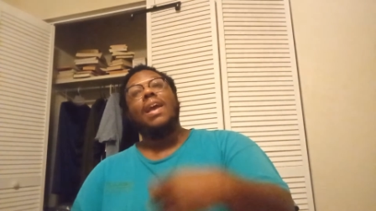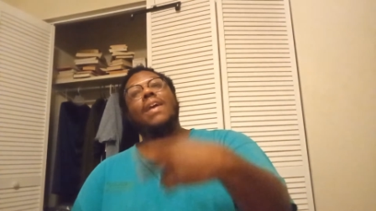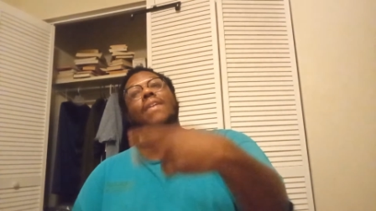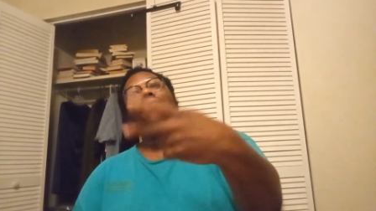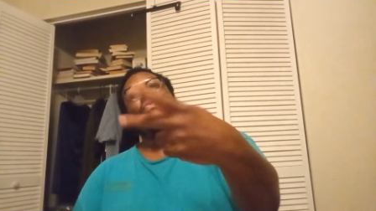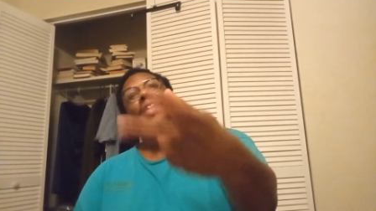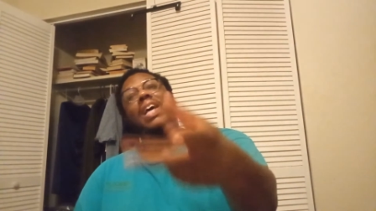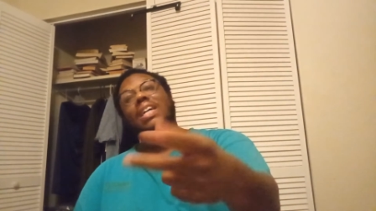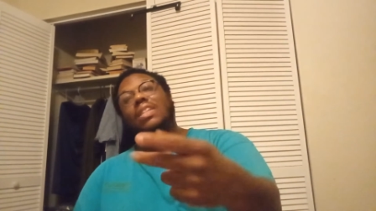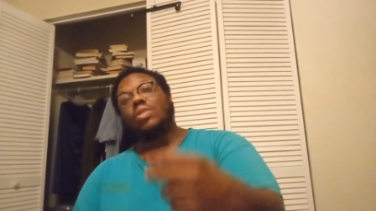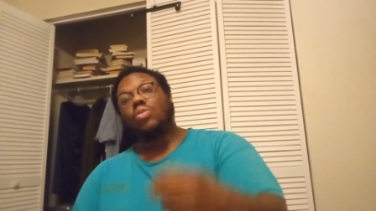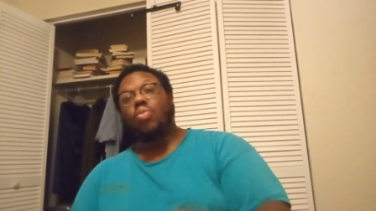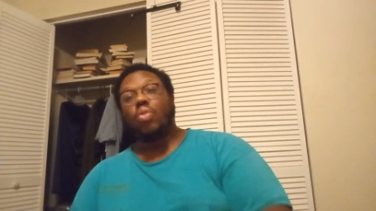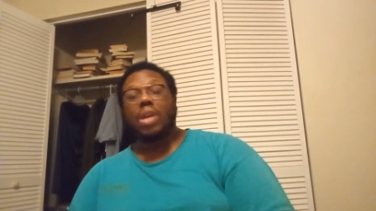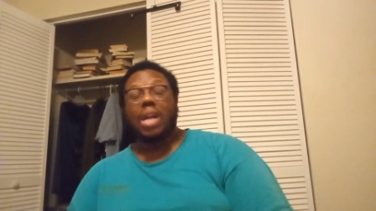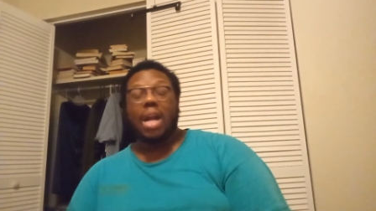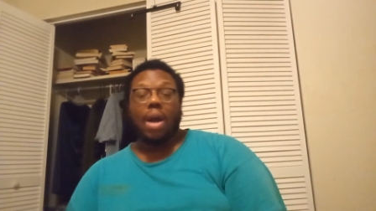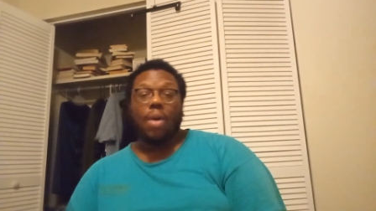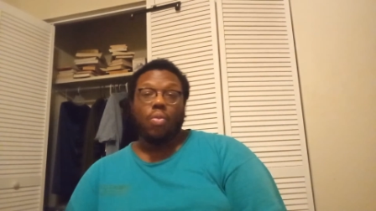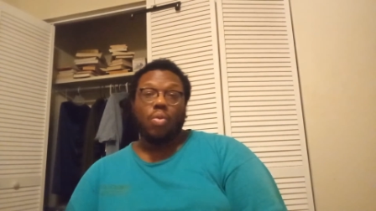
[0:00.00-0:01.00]
And that's
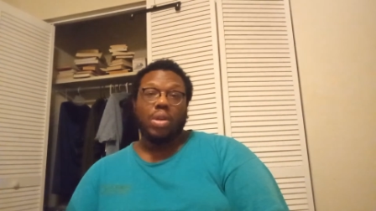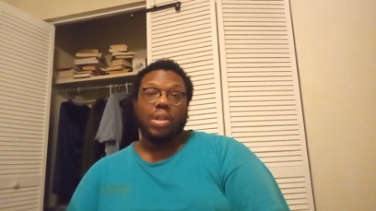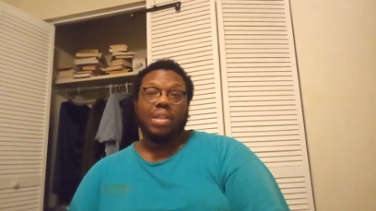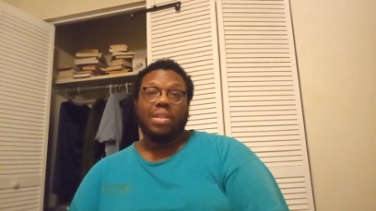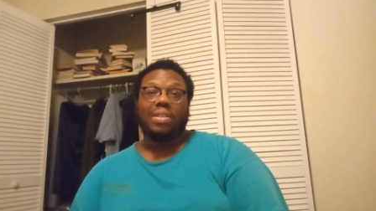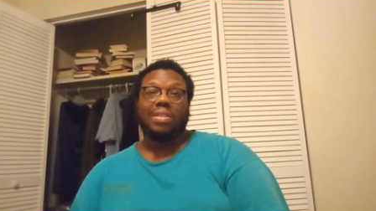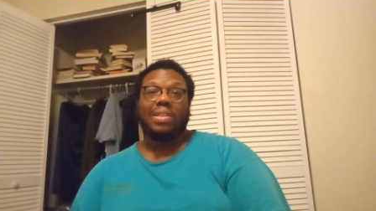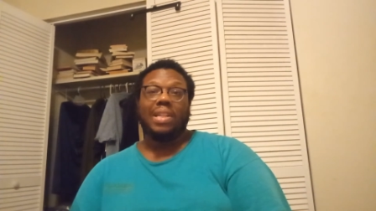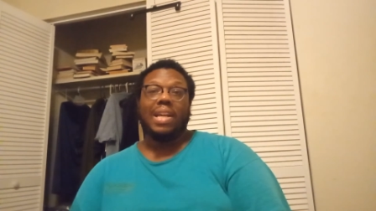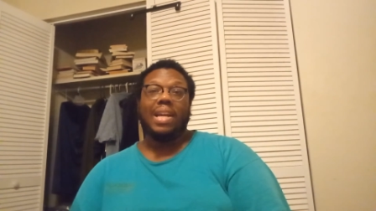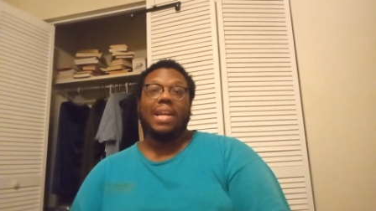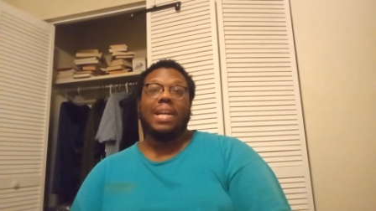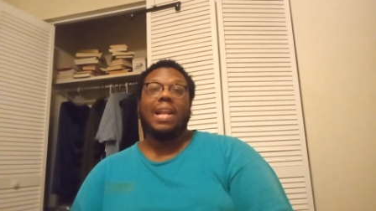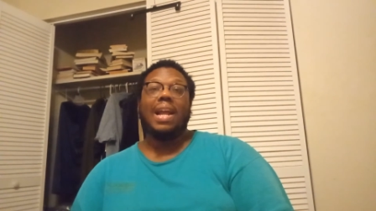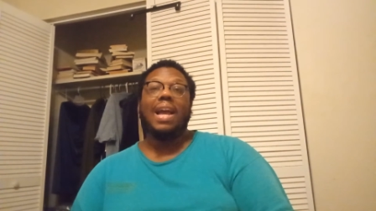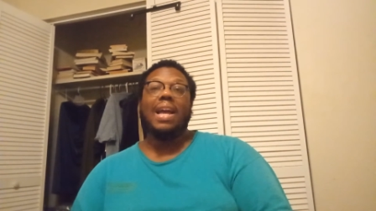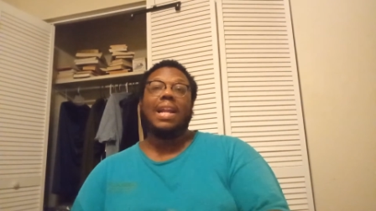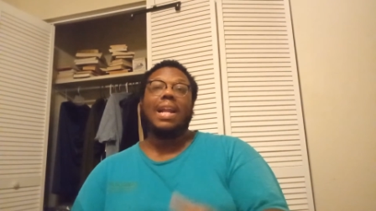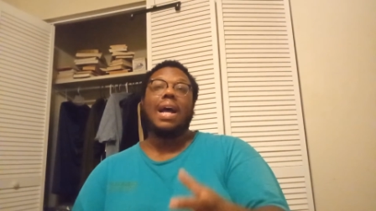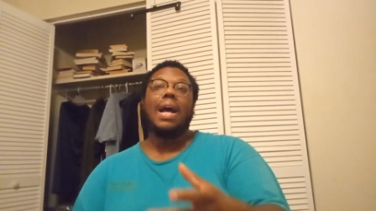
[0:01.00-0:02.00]
what I would have
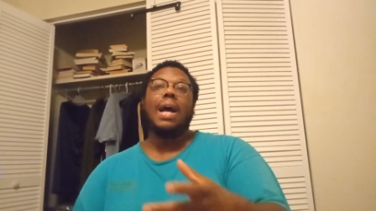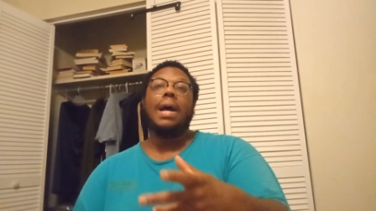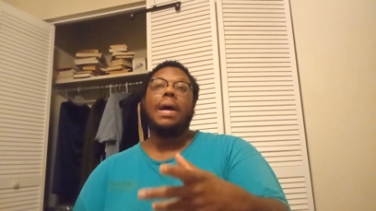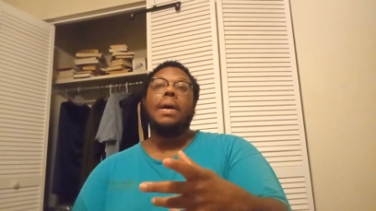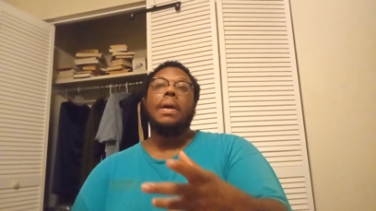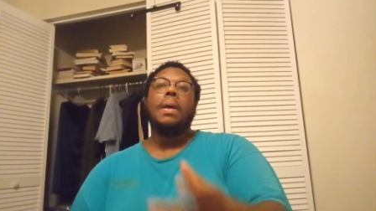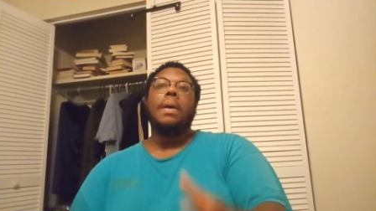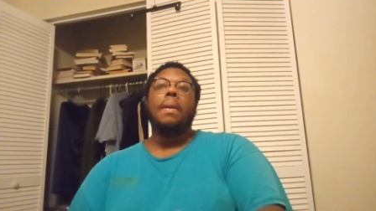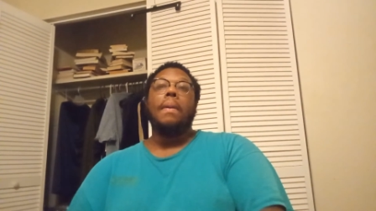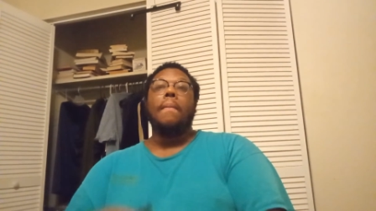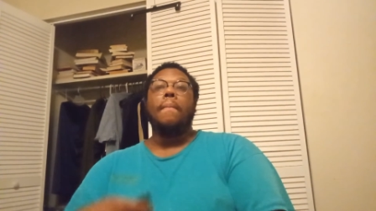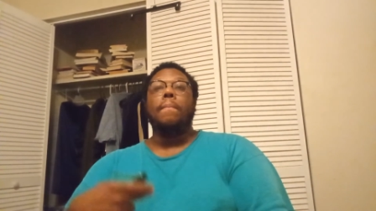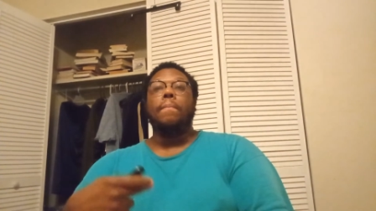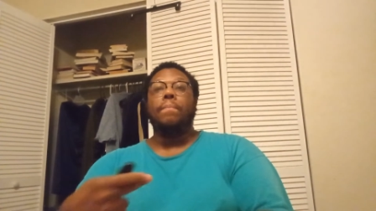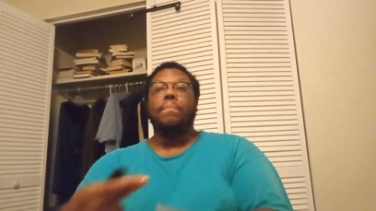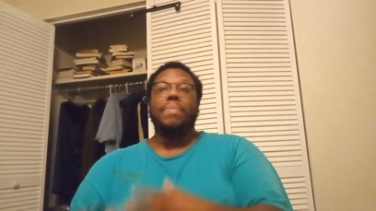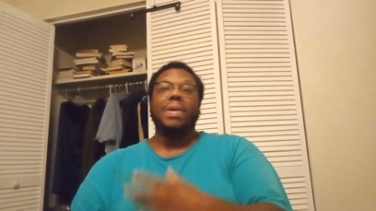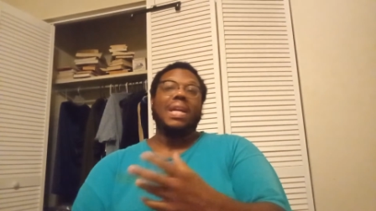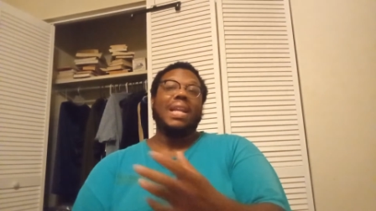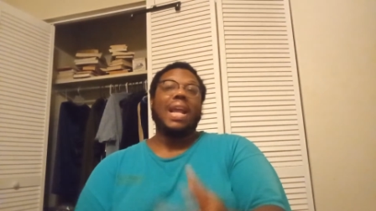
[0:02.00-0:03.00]
said had I
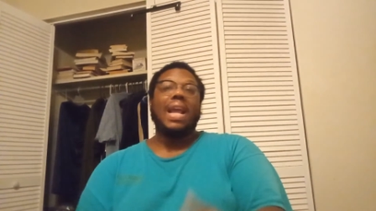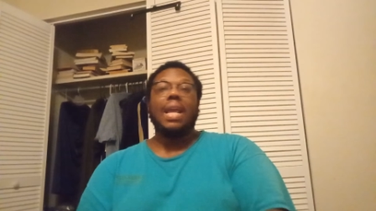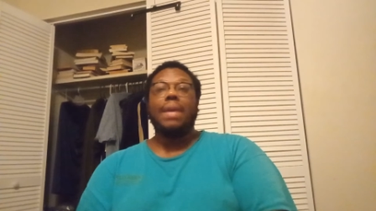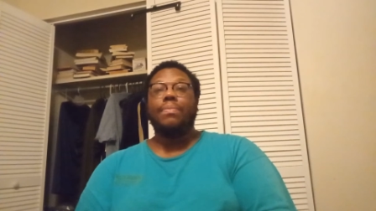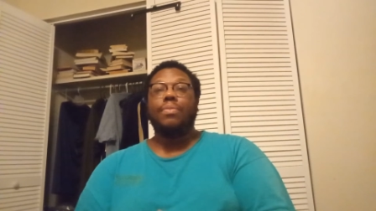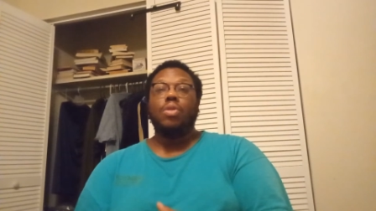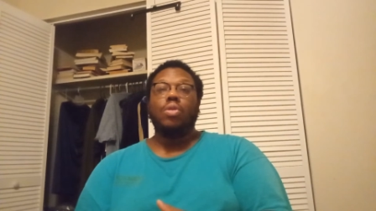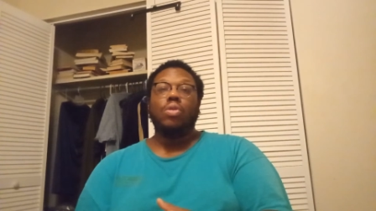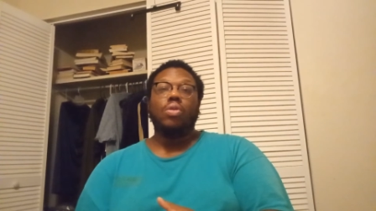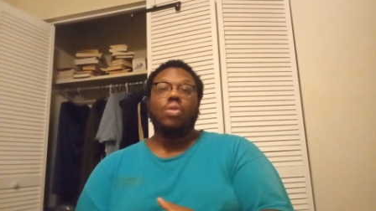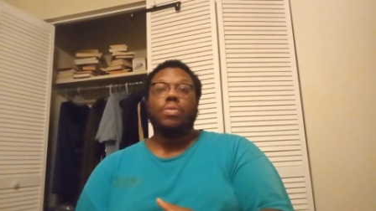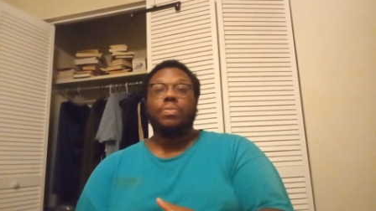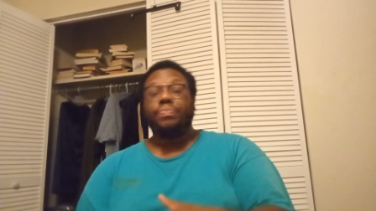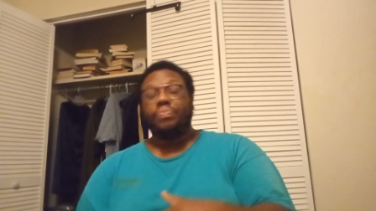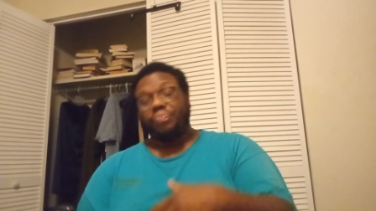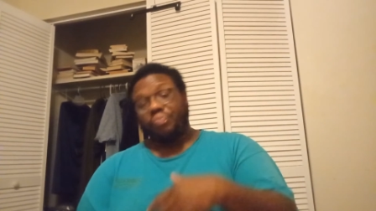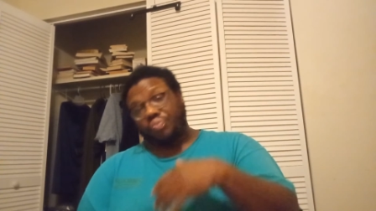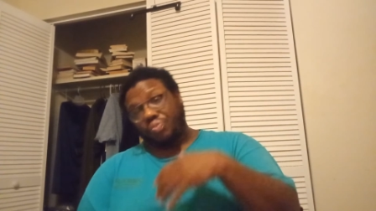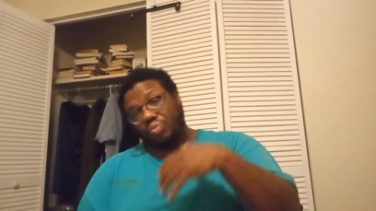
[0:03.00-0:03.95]
been able